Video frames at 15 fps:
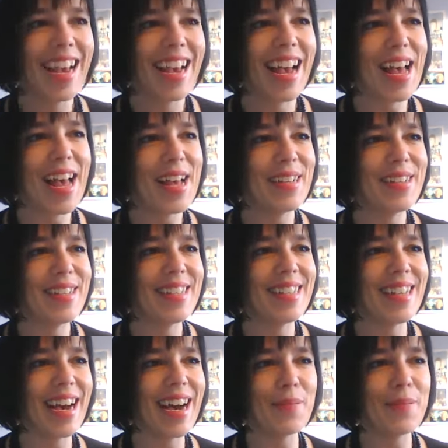And
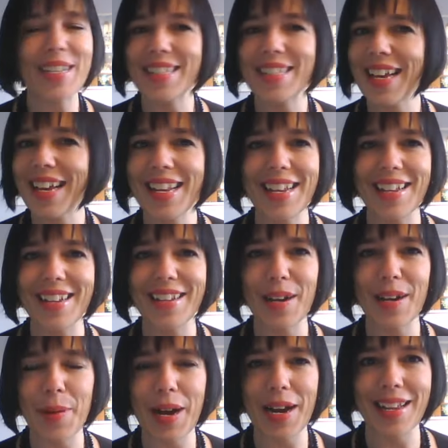I'm excited
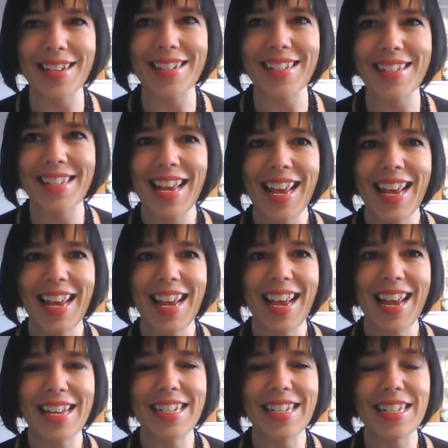about it.
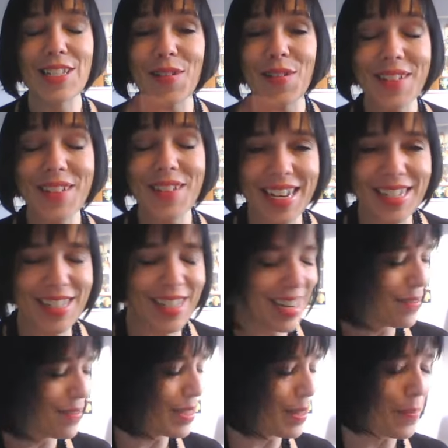And so yesterday
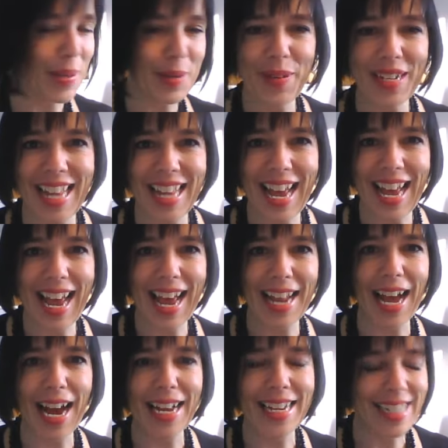was a big, big day, and
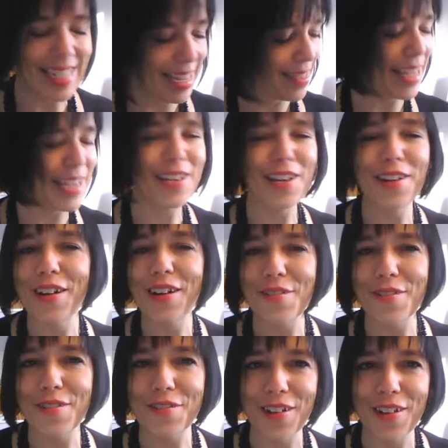I did. Thank you,
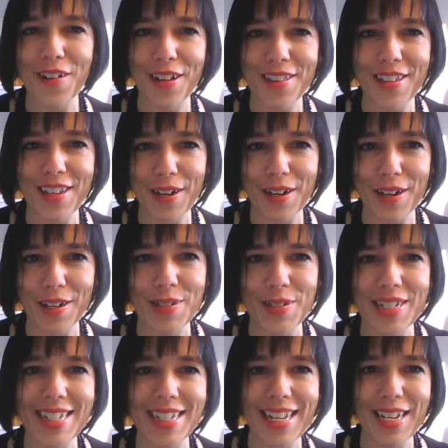everyone, for all the encouragement
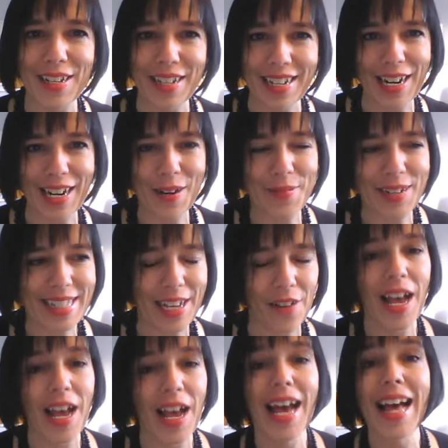to take good care of myself.
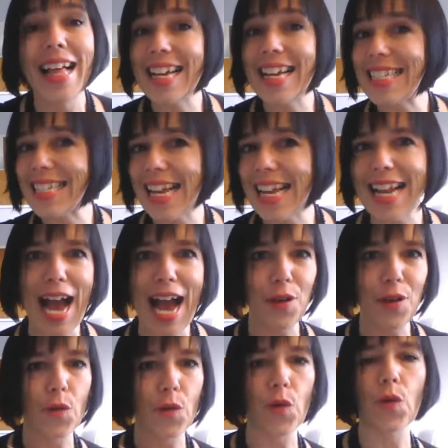Last night, I
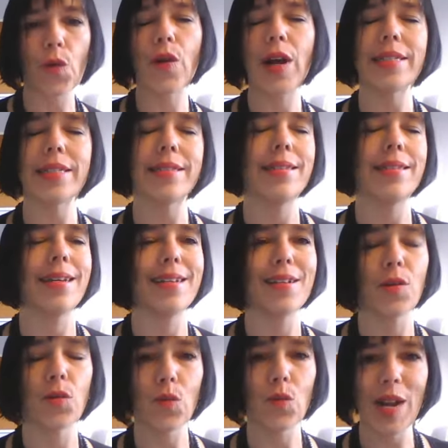rested.
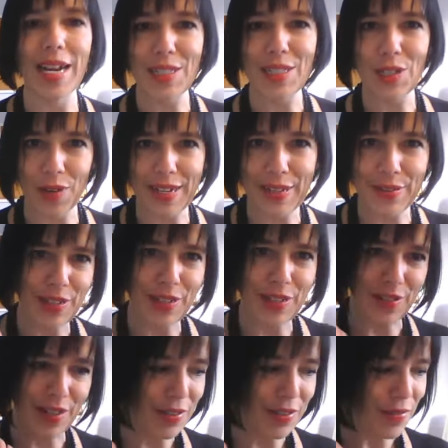Rest, rest,
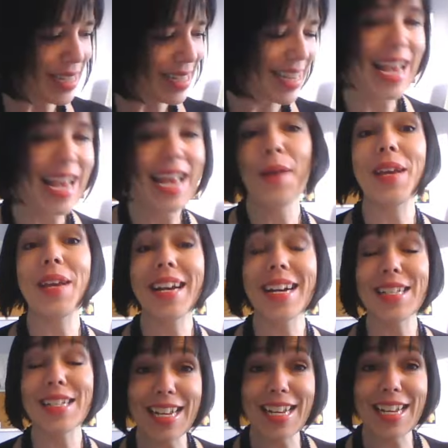rest, rest, rest.
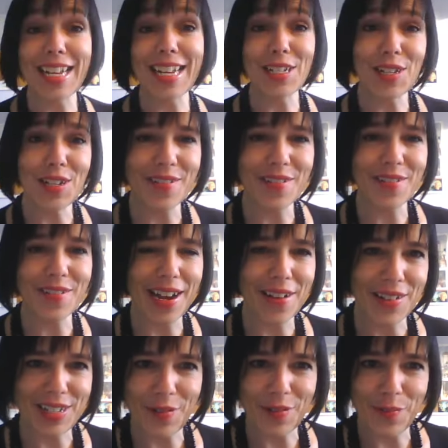Because today, too, I've
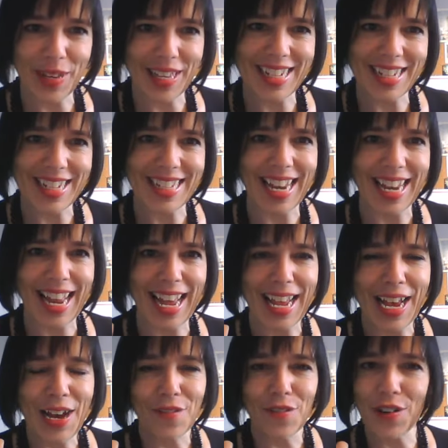got two big things today.
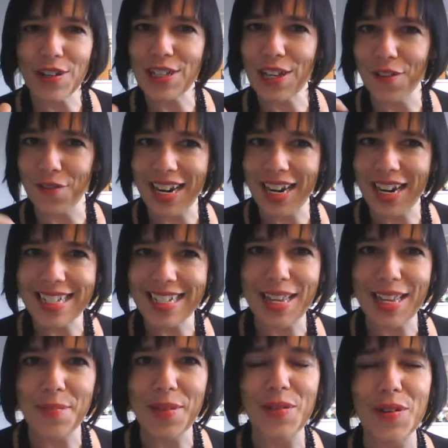Of course, on Fridays, I
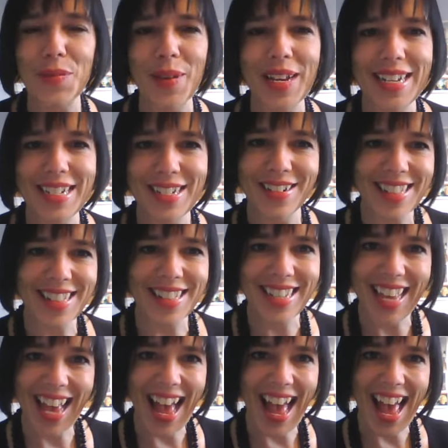meet with my interns.
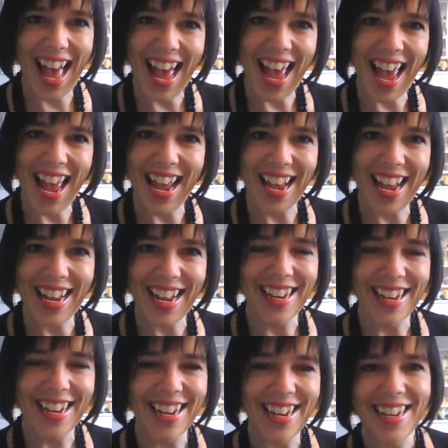Yay!
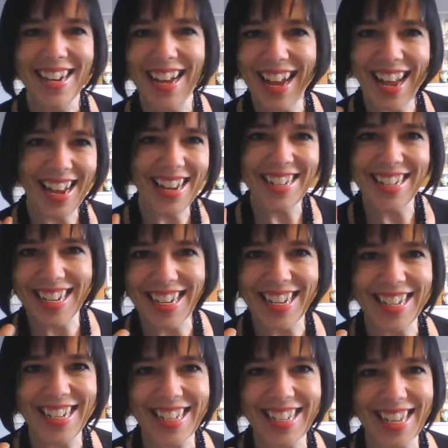Hey,
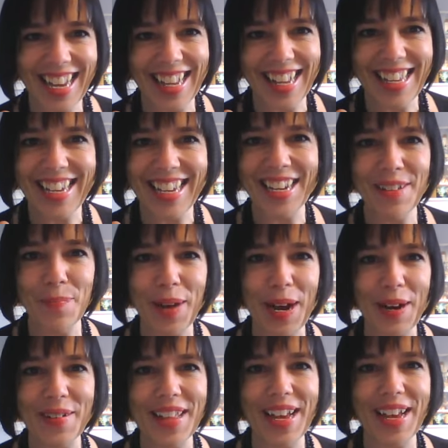Jenny, Shelly,
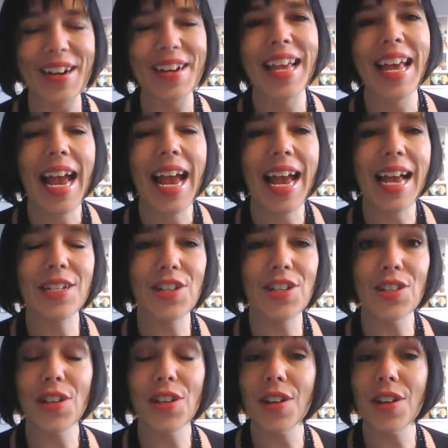Paula. And
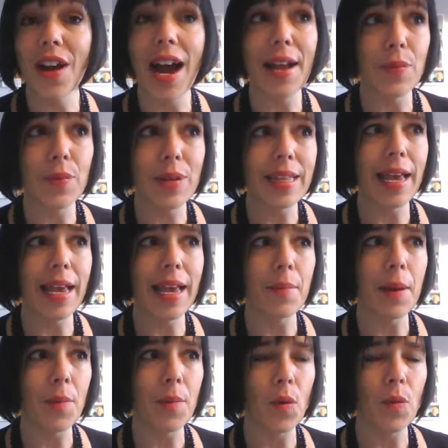just so you know, I really am,
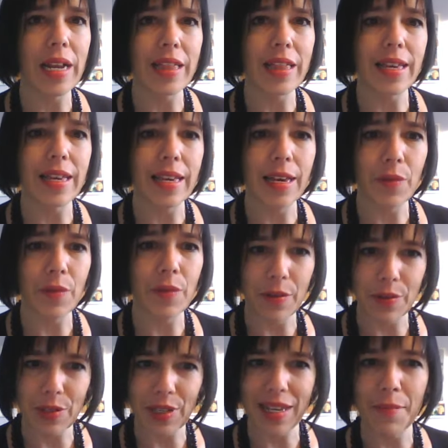I'm already thinking when I
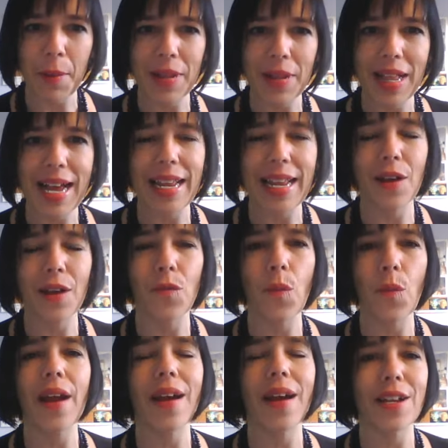was looking at my planning of
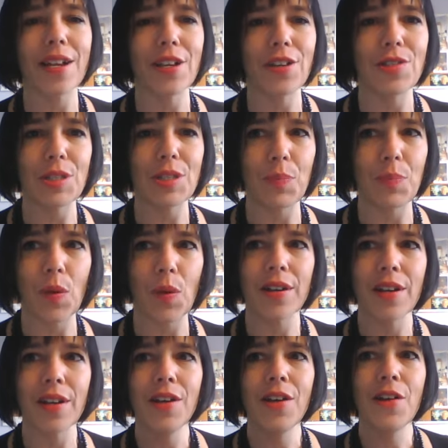where I could use support
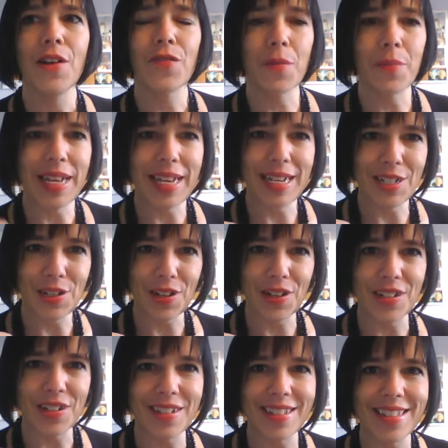from my
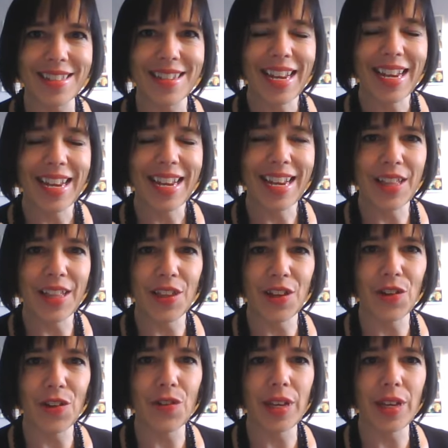interns in the
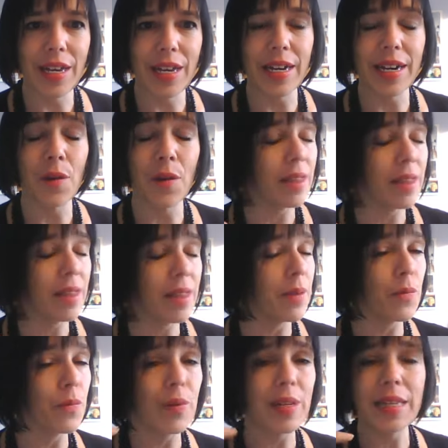new year. And one of the
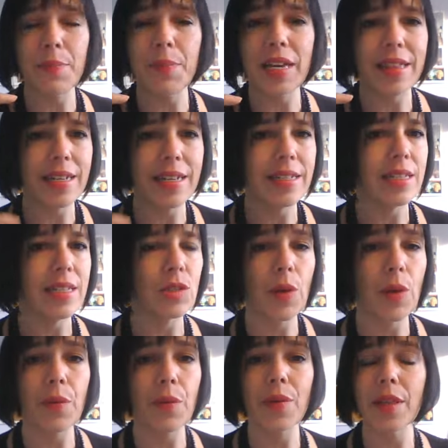really big things is
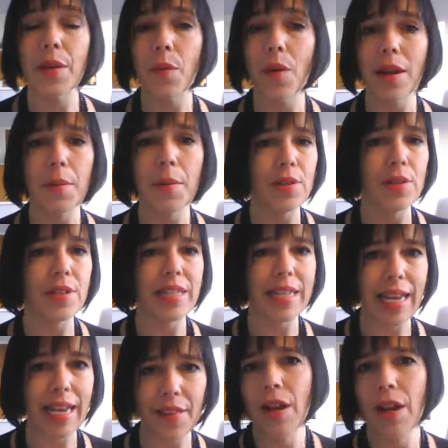we really want to pull
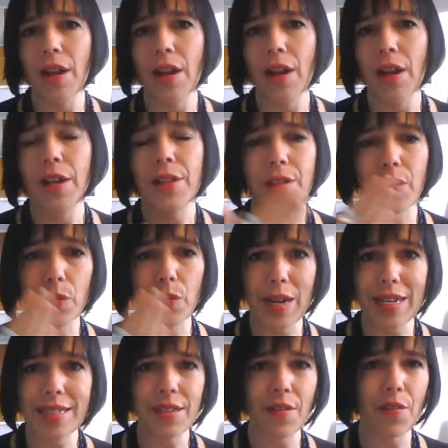together the
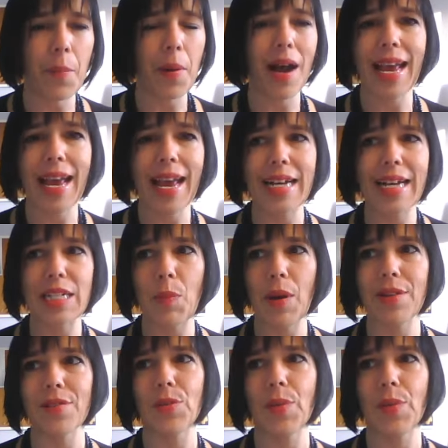rest of the podcast bundles.